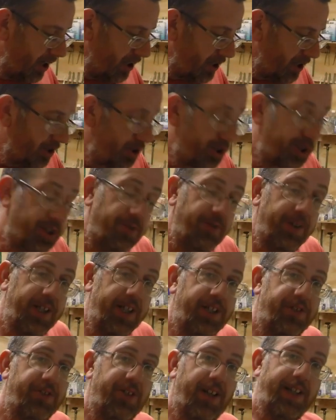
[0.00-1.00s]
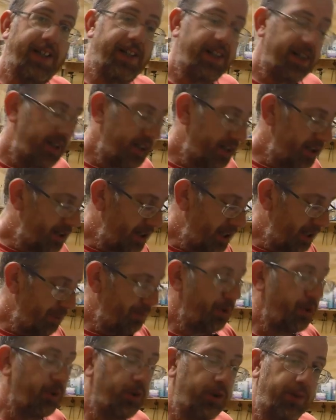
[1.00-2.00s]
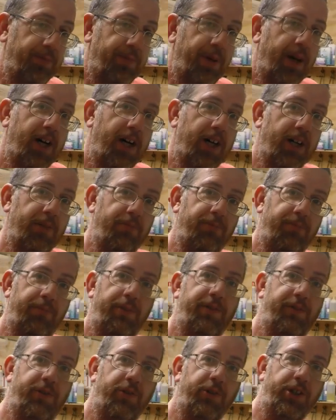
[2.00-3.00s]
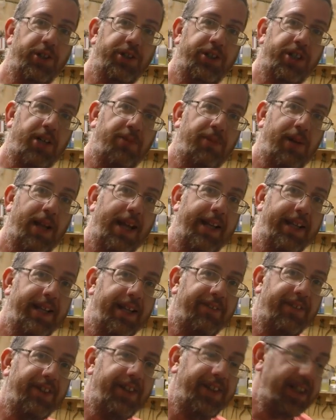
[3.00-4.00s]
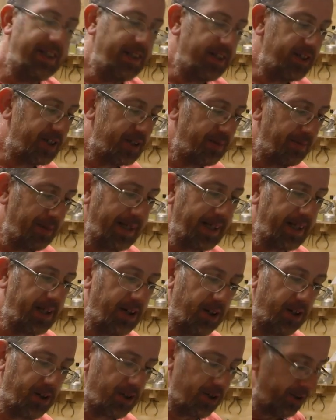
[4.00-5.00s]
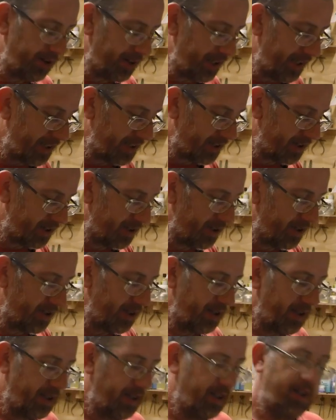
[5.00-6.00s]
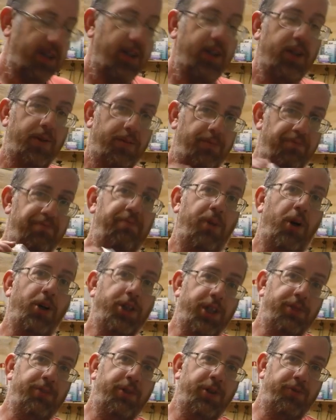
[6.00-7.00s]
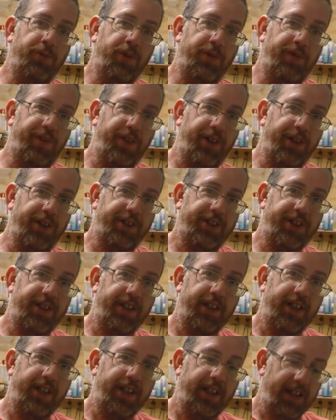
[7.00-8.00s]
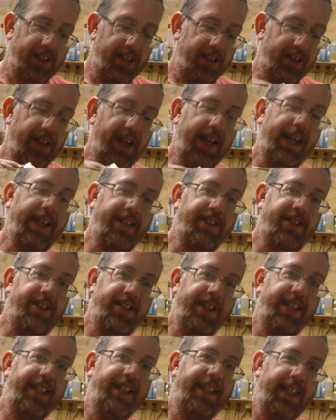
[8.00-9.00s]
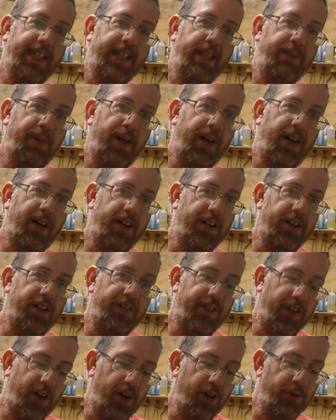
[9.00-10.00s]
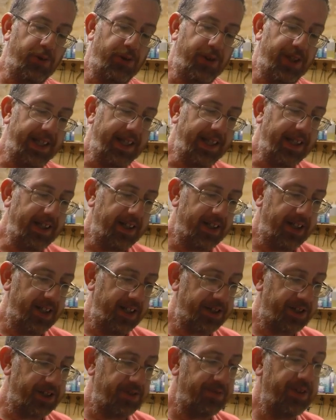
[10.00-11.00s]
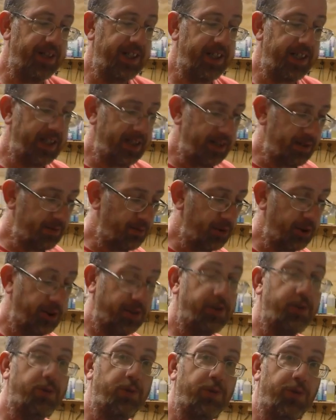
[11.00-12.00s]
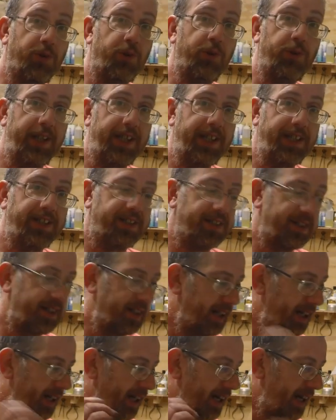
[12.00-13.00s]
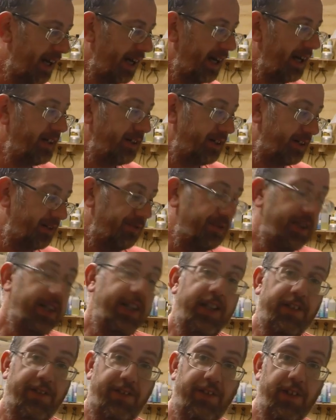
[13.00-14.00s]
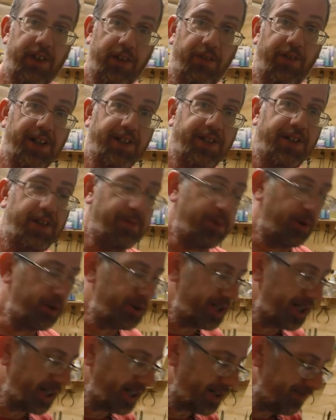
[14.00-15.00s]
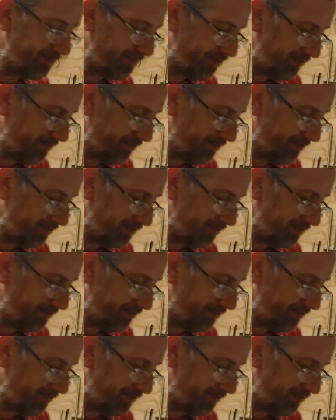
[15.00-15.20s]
So just to reiterate, the important part before you start planning everything to make a clock like this, buy your movement first. That is the key part of the whole thing as to really what you do with all this and really the rest of the project.